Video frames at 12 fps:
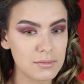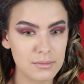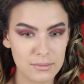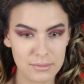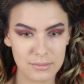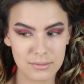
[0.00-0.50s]

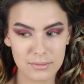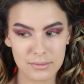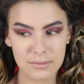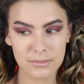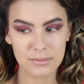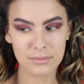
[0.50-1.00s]
contour book
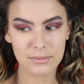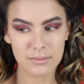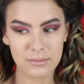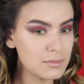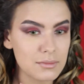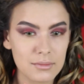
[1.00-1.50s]
because that's
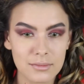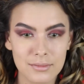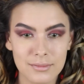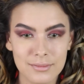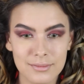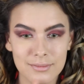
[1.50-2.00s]
a really
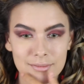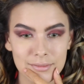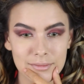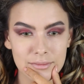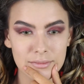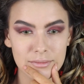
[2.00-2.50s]
cool
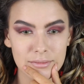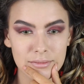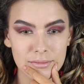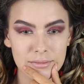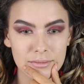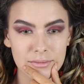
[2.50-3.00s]
contour.
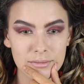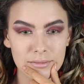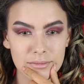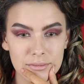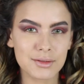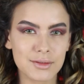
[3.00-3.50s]

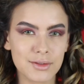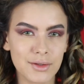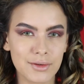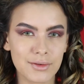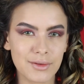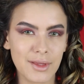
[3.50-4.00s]

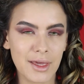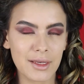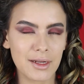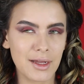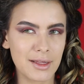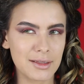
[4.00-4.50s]
So
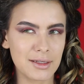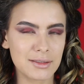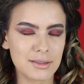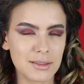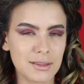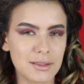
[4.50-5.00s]
that
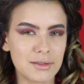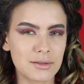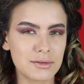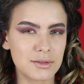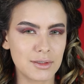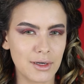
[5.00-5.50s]
highlight's a
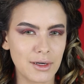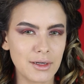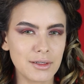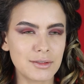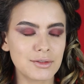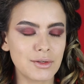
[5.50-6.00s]
little
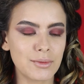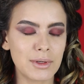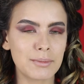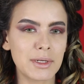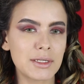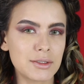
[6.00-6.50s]
dark. So what
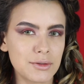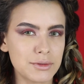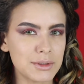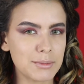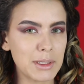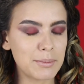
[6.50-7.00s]
I'm gonna do
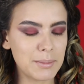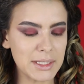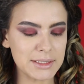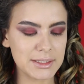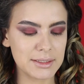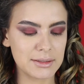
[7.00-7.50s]
is I'm gonna
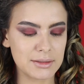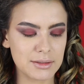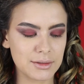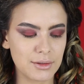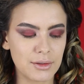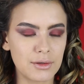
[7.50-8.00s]
mix in
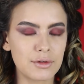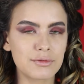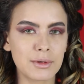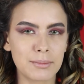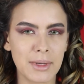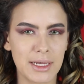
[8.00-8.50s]
Skull
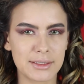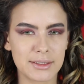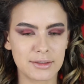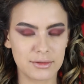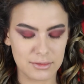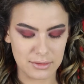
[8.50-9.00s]
from
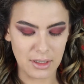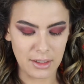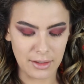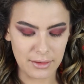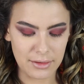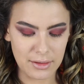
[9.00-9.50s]
Pastel
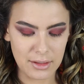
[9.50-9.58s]
Goth